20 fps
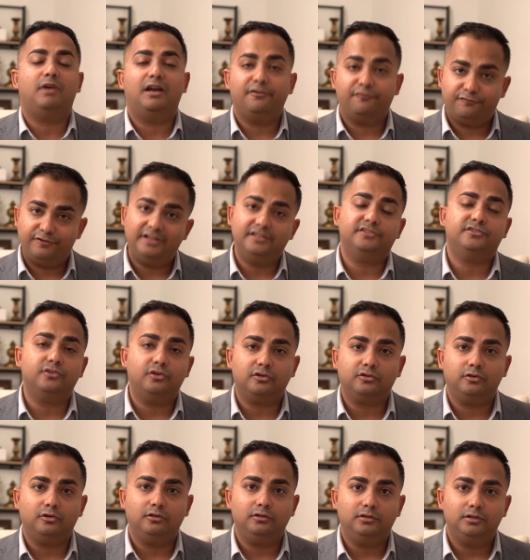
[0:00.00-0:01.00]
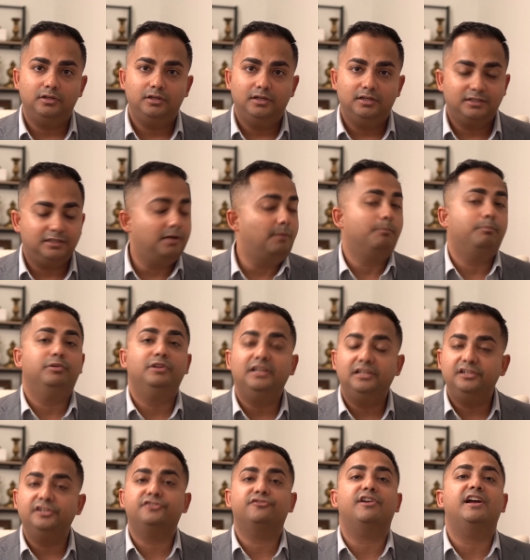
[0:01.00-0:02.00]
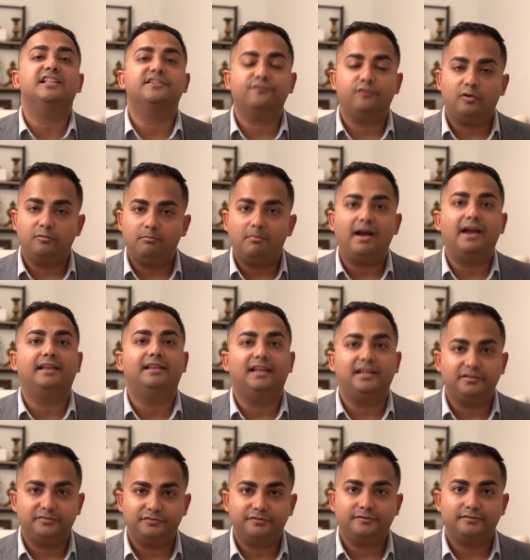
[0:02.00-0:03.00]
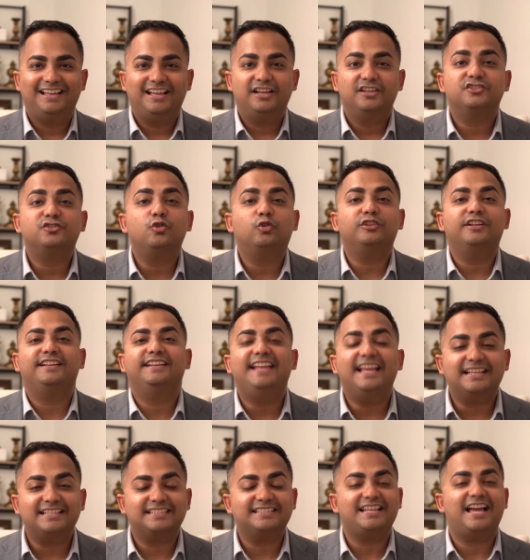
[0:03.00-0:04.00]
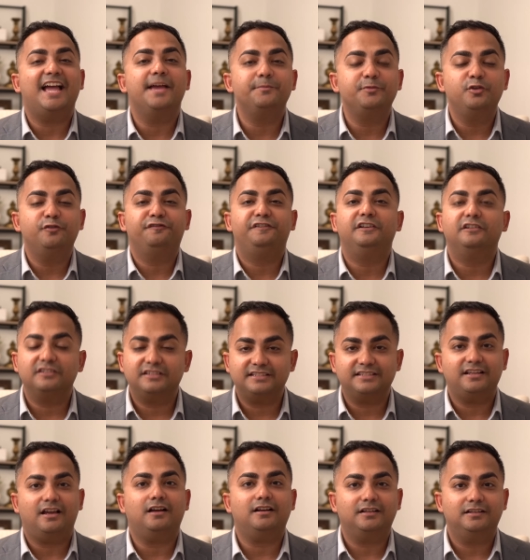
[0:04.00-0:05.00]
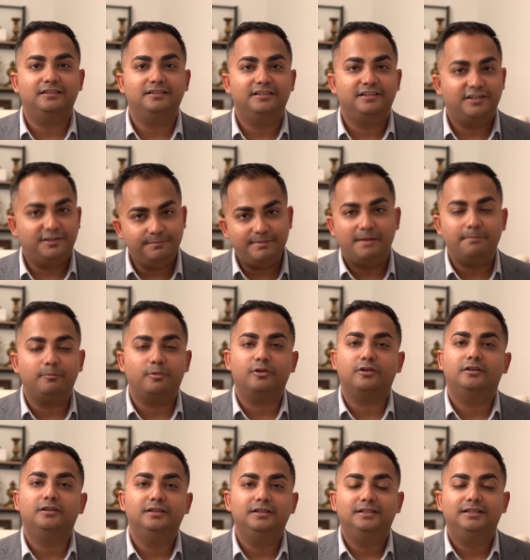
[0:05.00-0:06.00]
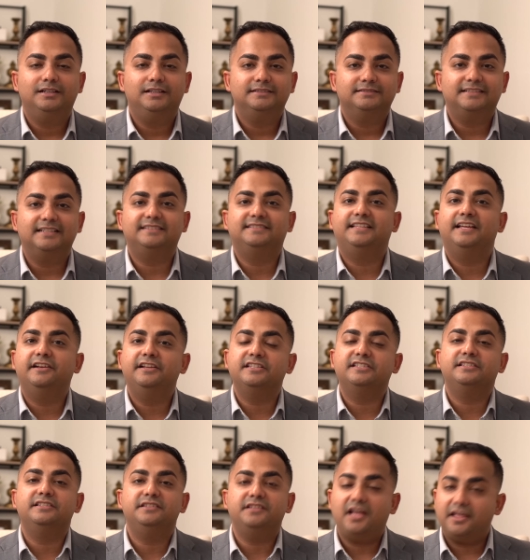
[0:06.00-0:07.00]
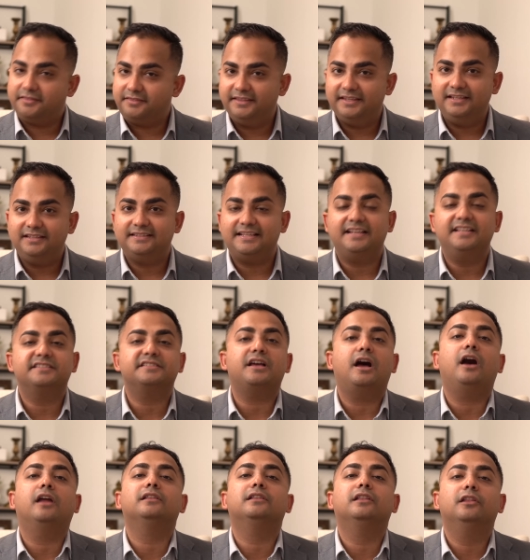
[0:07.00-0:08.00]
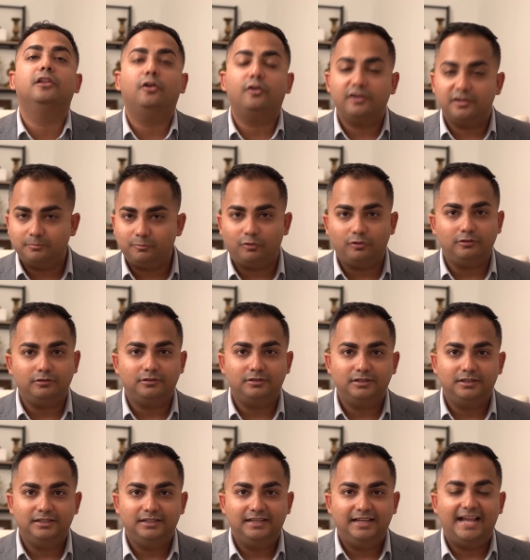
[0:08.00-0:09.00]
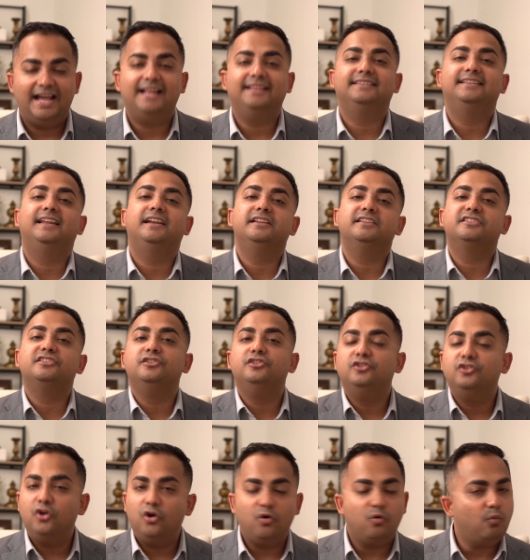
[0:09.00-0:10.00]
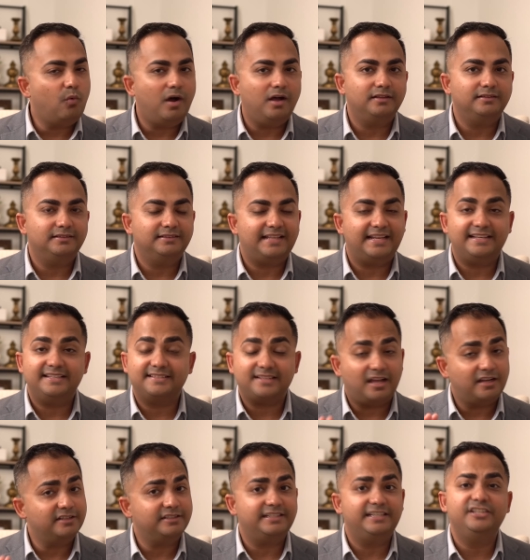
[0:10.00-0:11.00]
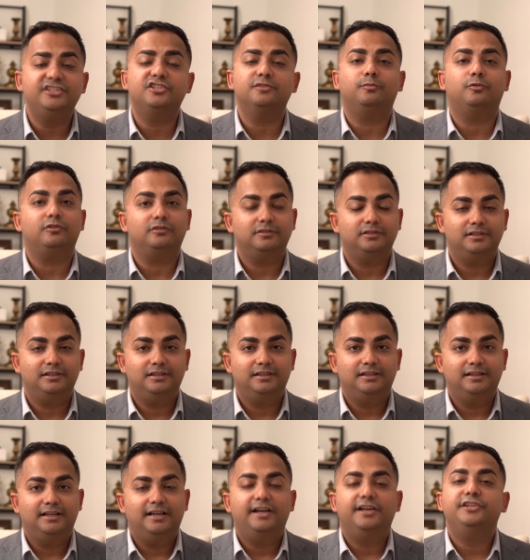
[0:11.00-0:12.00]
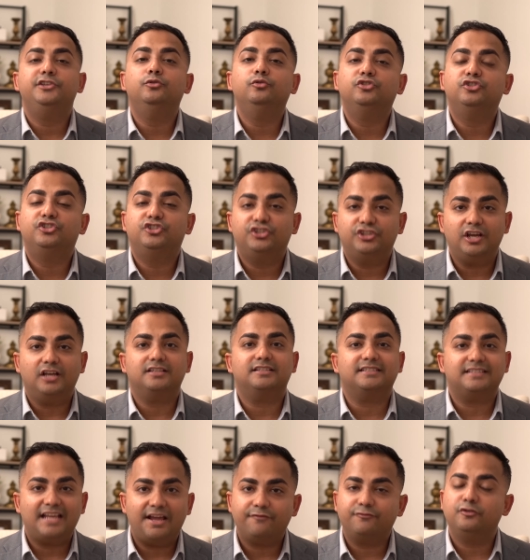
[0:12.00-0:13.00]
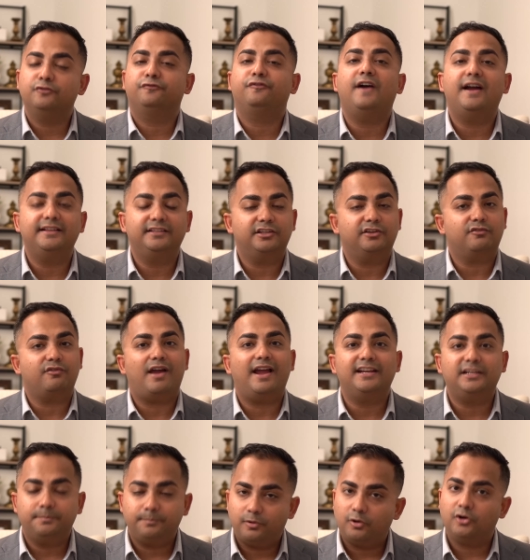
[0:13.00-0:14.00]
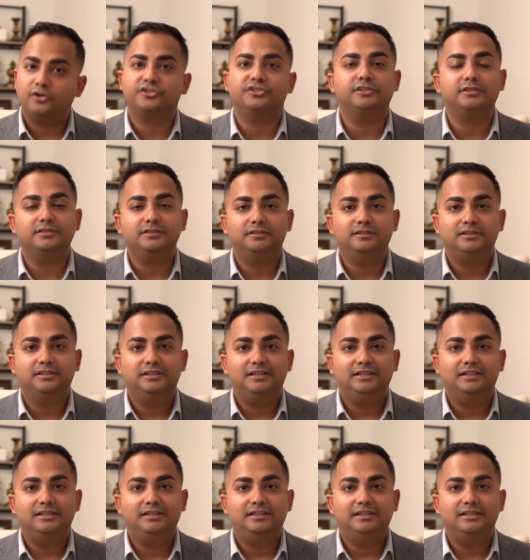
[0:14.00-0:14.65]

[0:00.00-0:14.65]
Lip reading: my friend circle completely transformed my life. So the next time you feel stuck, remember that there is nothing that is unlearnable and there is no one that is unteachable. You just have to find the right person,